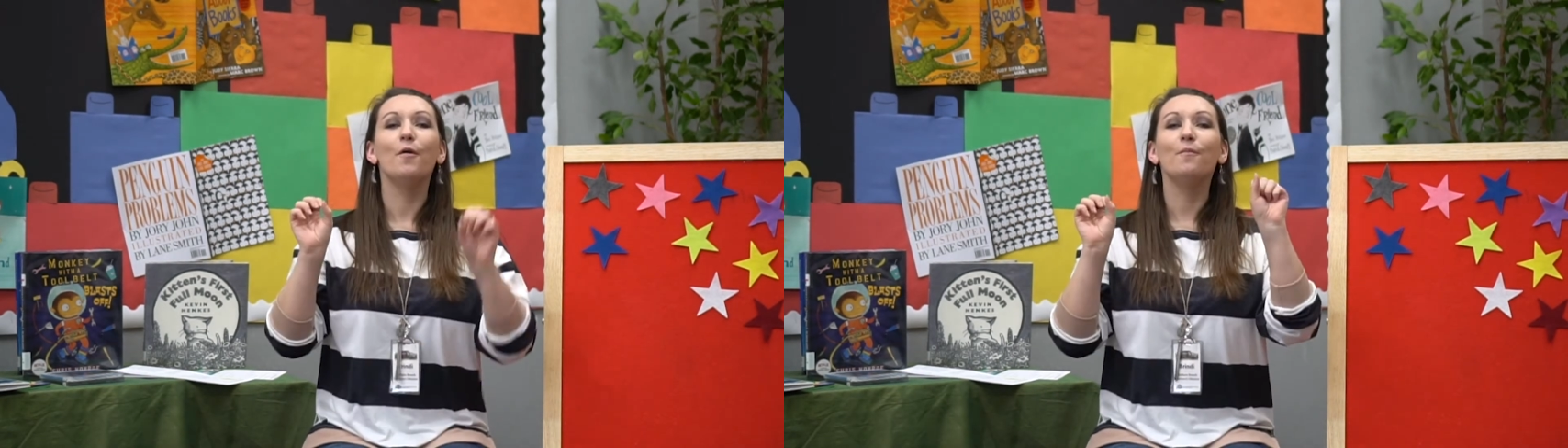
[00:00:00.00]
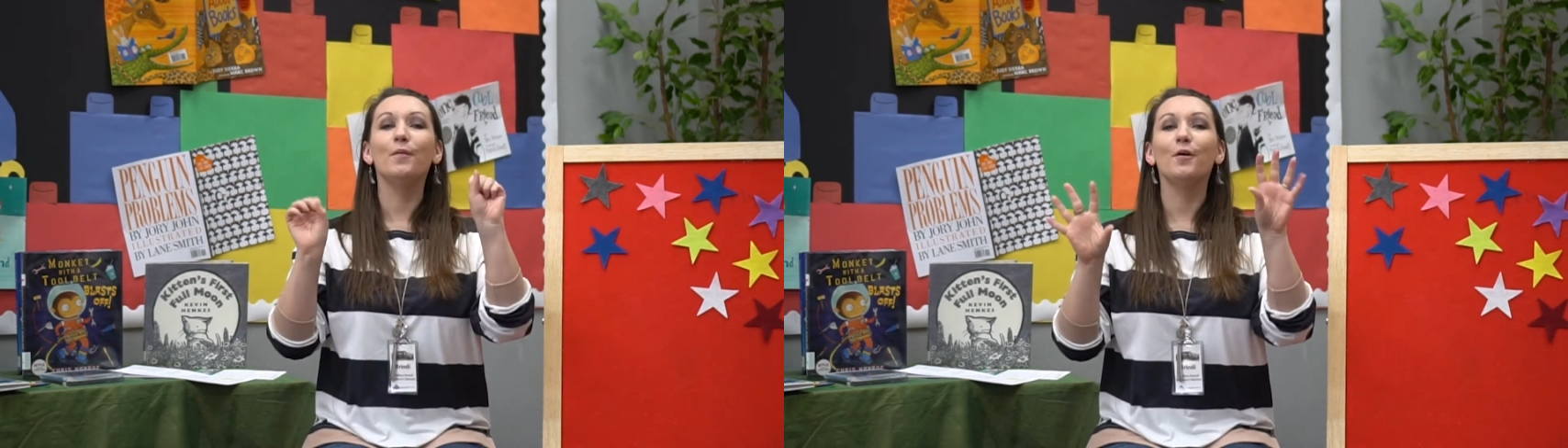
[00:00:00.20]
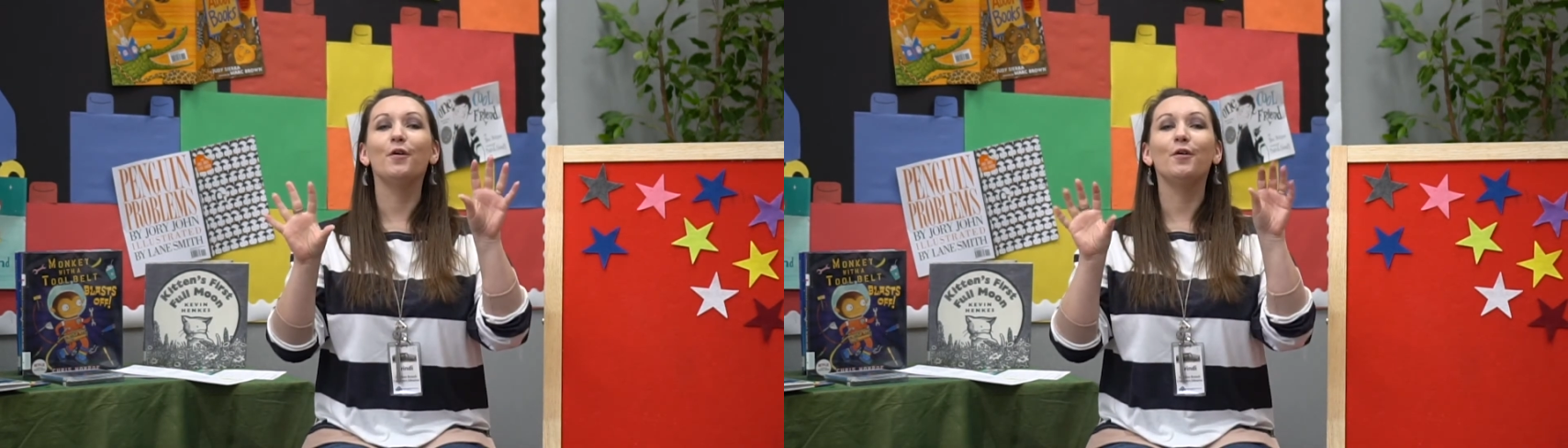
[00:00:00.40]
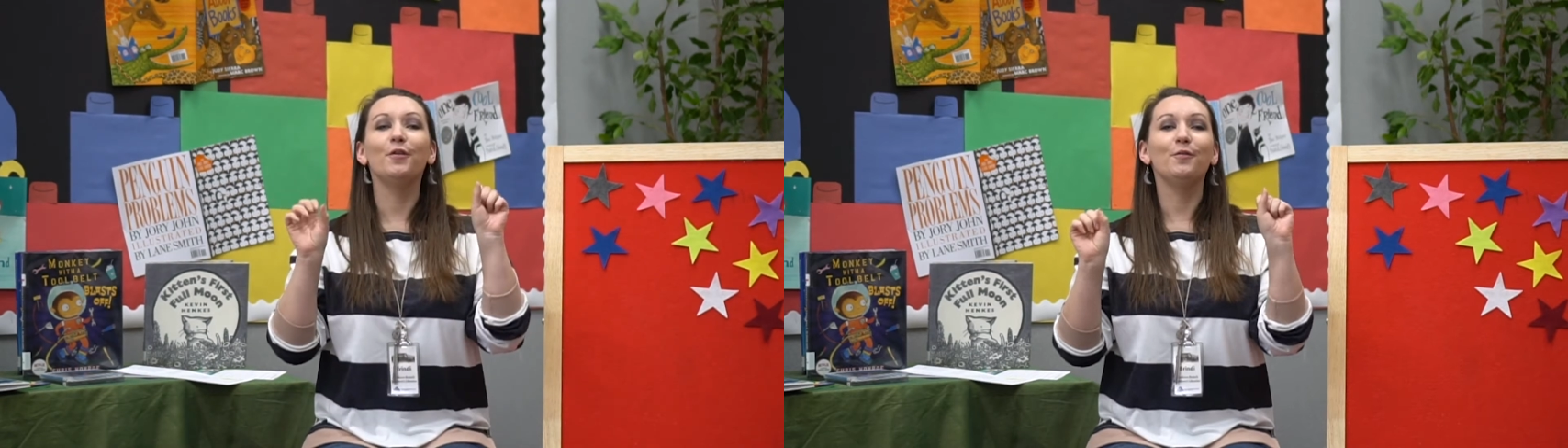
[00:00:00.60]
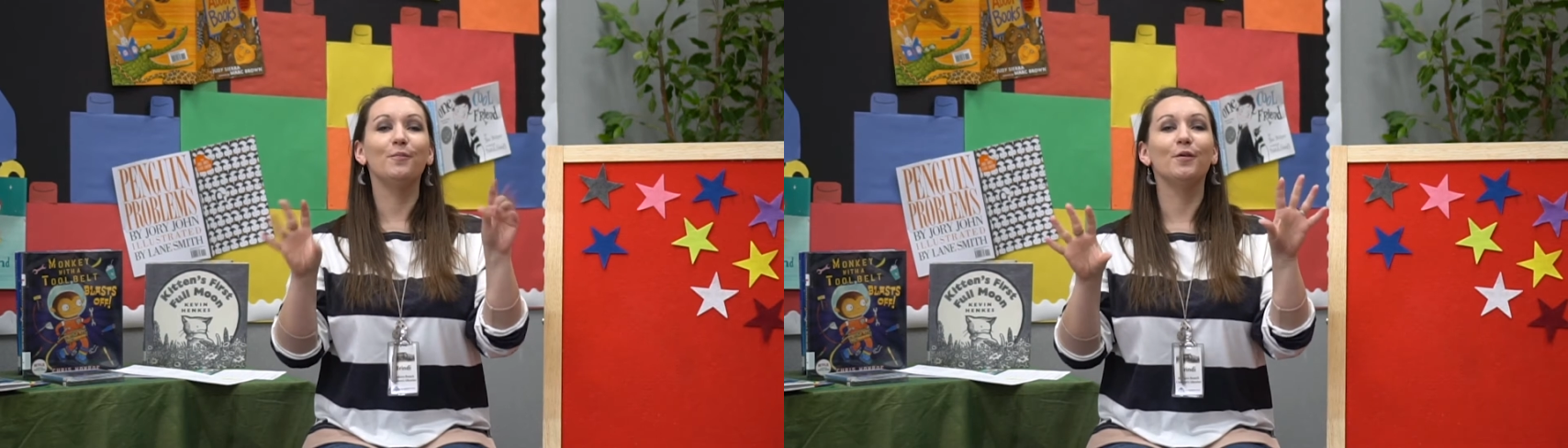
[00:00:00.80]

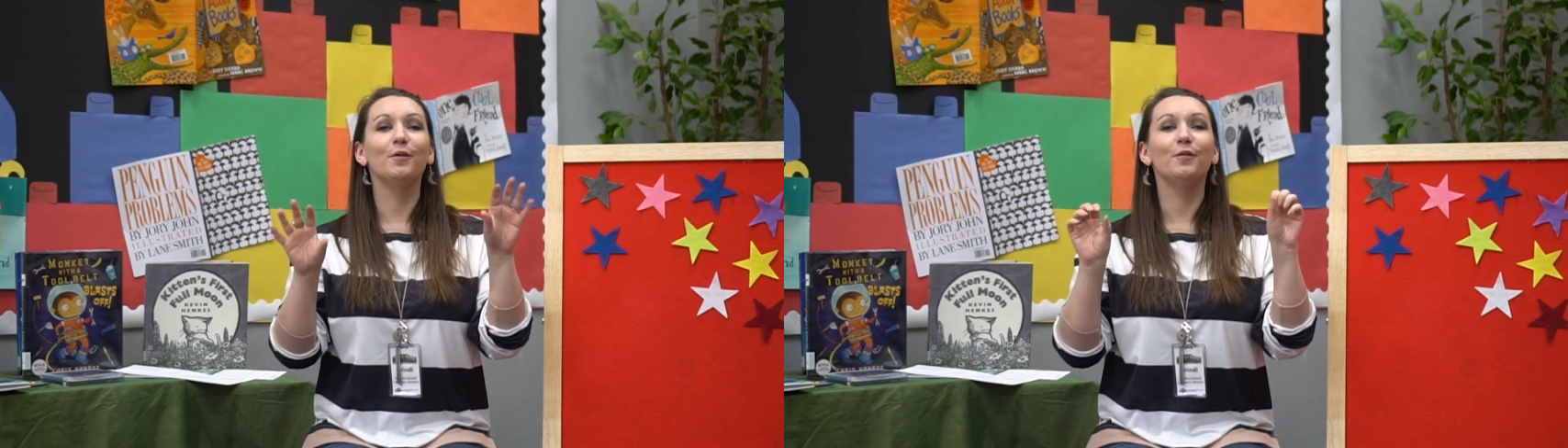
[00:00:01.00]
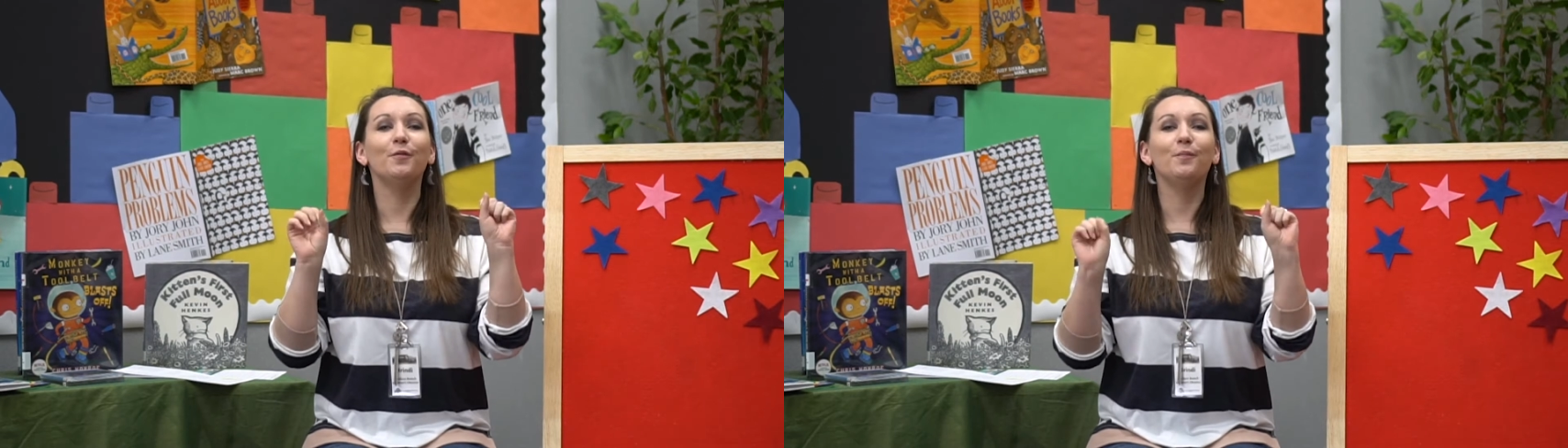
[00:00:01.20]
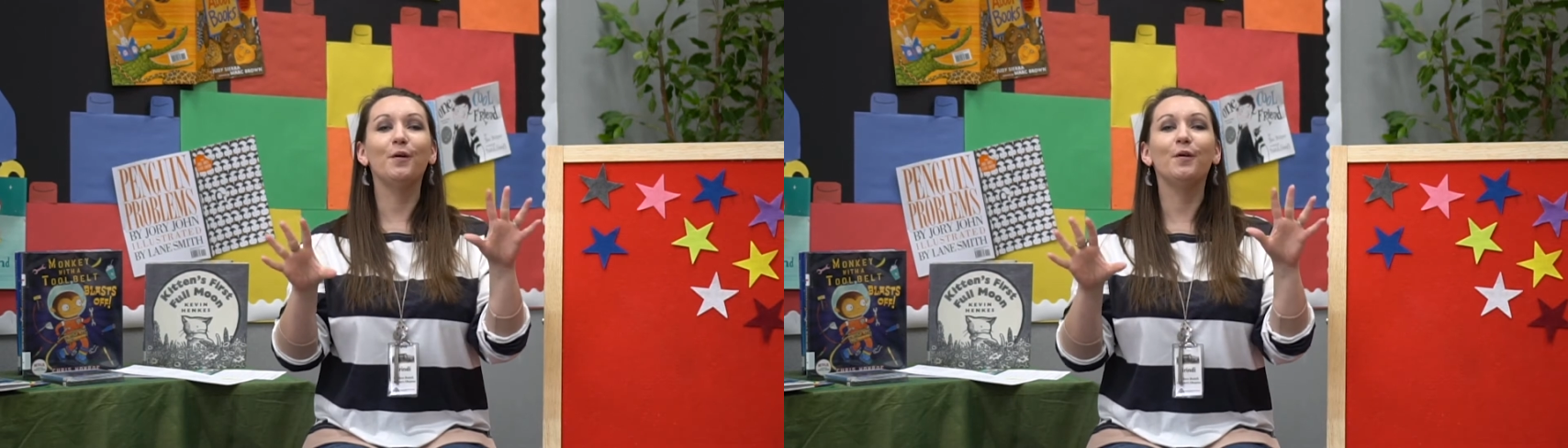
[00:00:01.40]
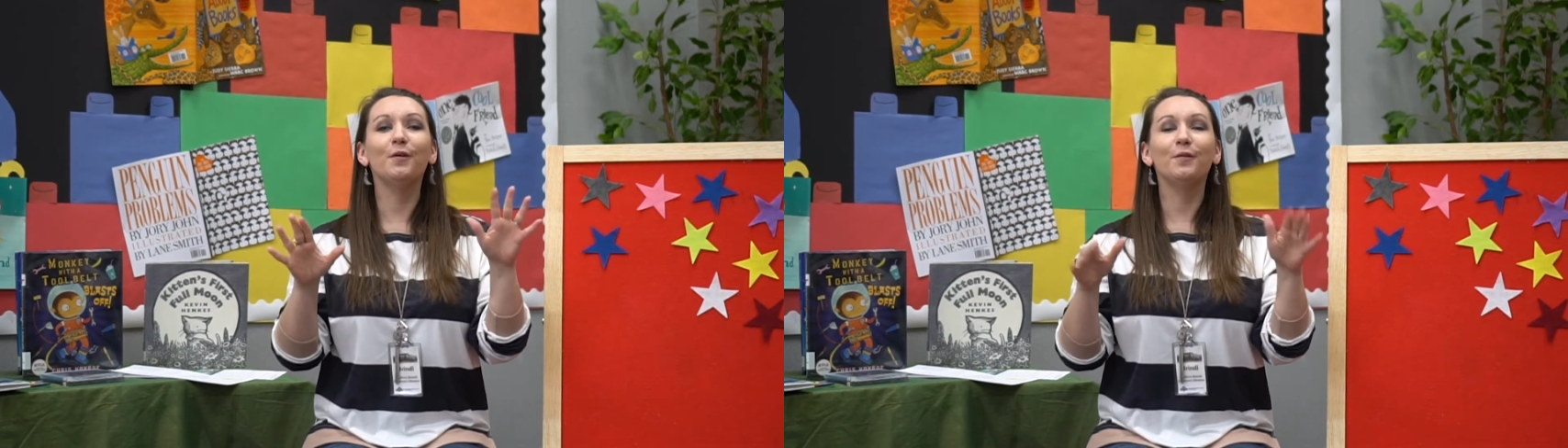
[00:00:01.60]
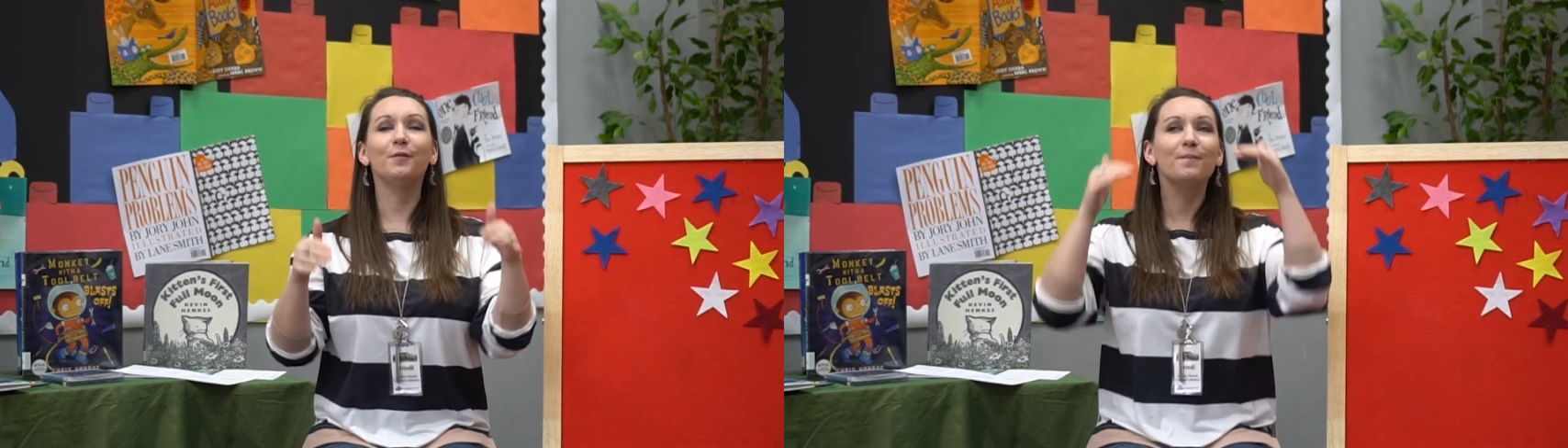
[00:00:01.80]
Moon, moon,
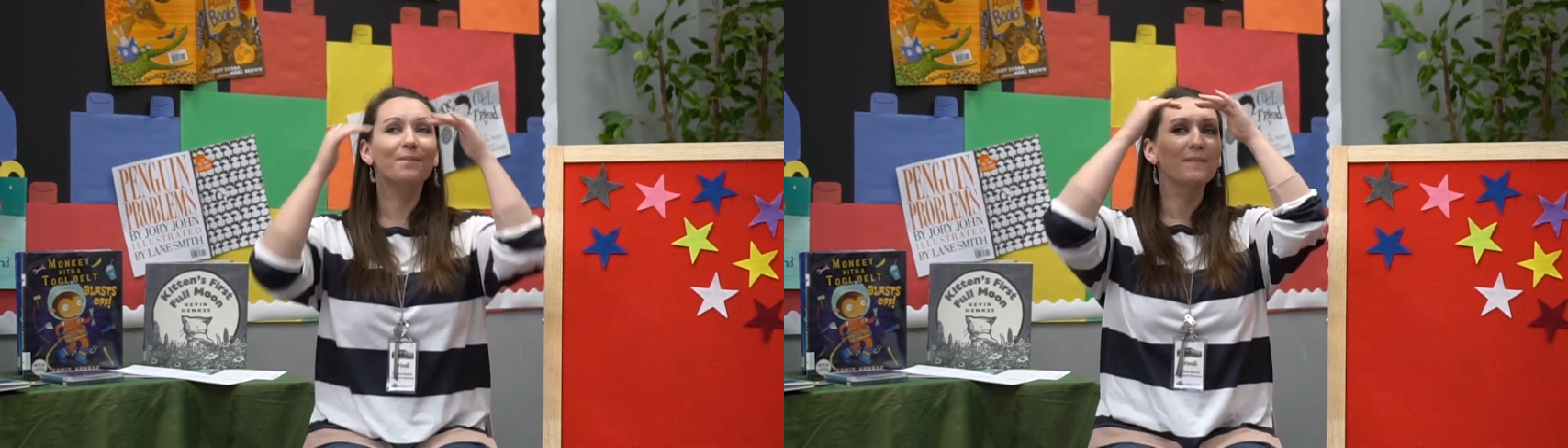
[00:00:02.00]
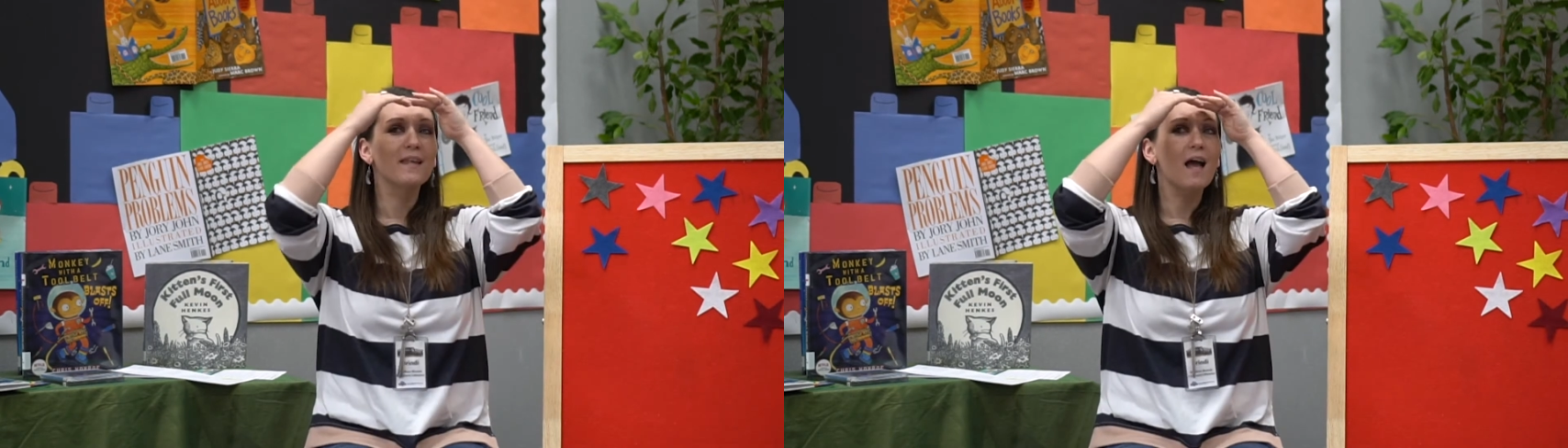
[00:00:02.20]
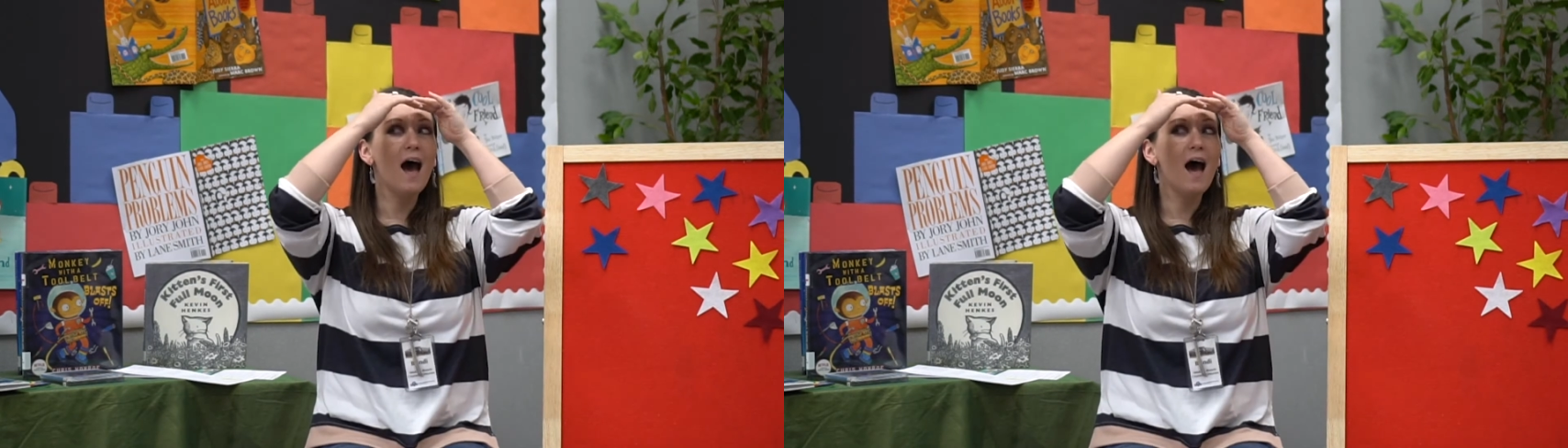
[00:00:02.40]
moon,